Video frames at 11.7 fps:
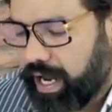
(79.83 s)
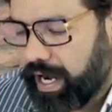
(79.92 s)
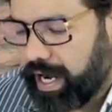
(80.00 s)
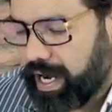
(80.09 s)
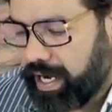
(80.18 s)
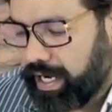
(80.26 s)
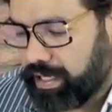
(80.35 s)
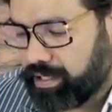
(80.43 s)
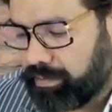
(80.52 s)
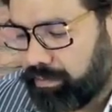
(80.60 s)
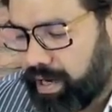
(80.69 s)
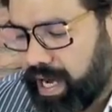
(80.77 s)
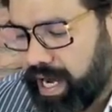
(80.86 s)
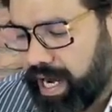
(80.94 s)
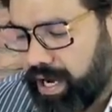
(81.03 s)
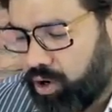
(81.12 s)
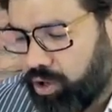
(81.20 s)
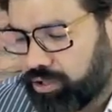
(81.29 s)
And
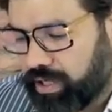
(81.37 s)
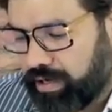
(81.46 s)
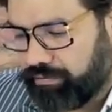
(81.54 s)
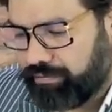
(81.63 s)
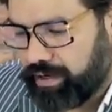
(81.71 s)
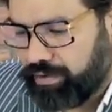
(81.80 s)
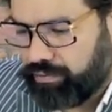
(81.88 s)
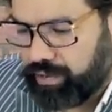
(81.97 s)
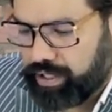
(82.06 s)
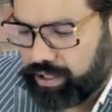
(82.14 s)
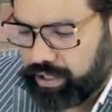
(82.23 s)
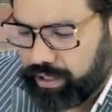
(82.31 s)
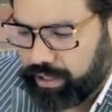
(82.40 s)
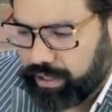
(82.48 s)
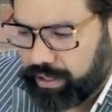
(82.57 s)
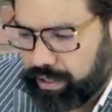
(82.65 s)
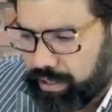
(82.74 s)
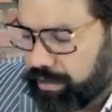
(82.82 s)
my all-time favorite
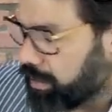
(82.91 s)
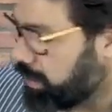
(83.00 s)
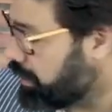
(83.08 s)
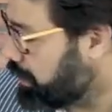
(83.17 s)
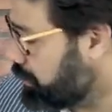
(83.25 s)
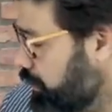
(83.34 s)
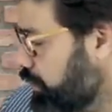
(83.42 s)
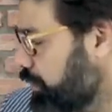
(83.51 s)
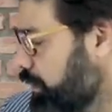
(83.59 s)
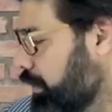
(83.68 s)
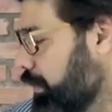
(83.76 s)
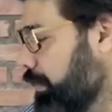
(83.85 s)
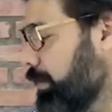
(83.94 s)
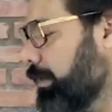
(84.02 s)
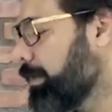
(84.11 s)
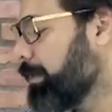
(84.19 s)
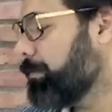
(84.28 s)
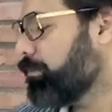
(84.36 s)
is
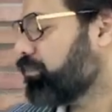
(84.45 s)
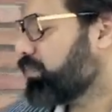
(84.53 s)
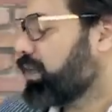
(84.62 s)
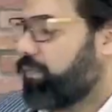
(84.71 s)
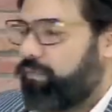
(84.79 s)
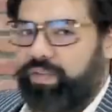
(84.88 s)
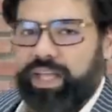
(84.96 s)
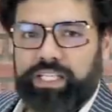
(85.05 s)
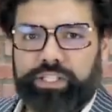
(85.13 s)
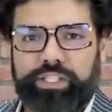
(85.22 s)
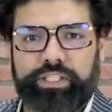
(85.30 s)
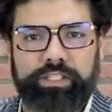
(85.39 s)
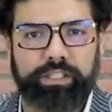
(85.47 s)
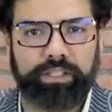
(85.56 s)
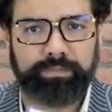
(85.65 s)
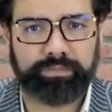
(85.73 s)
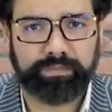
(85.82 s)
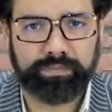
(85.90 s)
this,
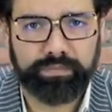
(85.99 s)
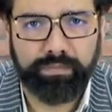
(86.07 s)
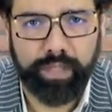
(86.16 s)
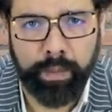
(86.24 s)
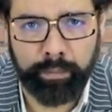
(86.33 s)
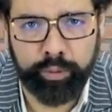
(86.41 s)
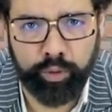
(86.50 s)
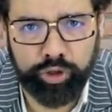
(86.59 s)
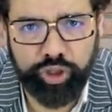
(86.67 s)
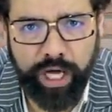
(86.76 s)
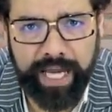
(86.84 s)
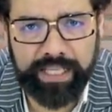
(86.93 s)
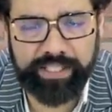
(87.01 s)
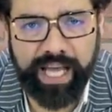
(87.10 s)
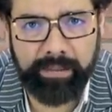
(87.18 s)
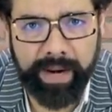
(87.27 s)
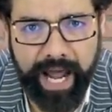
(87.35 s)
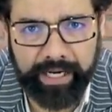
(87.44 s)
Poor Charlie's
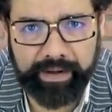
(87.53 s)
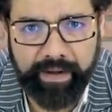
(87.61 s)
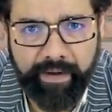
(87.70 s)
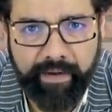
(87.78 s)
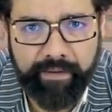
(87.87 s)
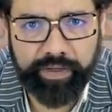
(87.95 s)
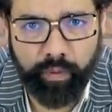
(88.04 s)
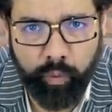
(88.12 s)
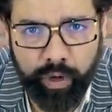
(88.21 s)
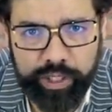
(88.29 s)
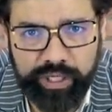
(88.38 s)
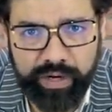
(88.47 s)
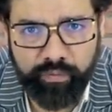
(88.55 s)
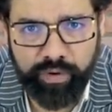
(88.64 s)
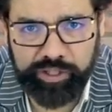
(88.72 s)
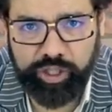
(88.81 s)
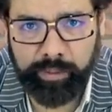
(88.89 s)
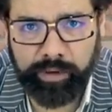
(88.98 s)
Almanac, The Wit and
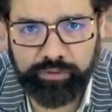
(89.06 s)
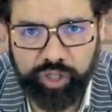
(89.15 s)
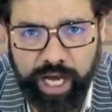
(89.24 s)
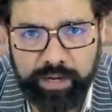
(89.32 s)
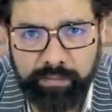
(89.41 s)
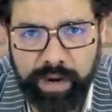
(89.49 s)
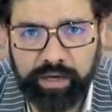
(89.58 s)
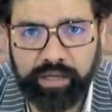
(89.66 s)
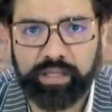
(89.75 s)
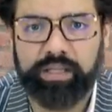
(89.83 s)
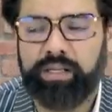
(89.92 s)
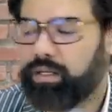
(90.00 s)
Wisdom of Charlie Munger.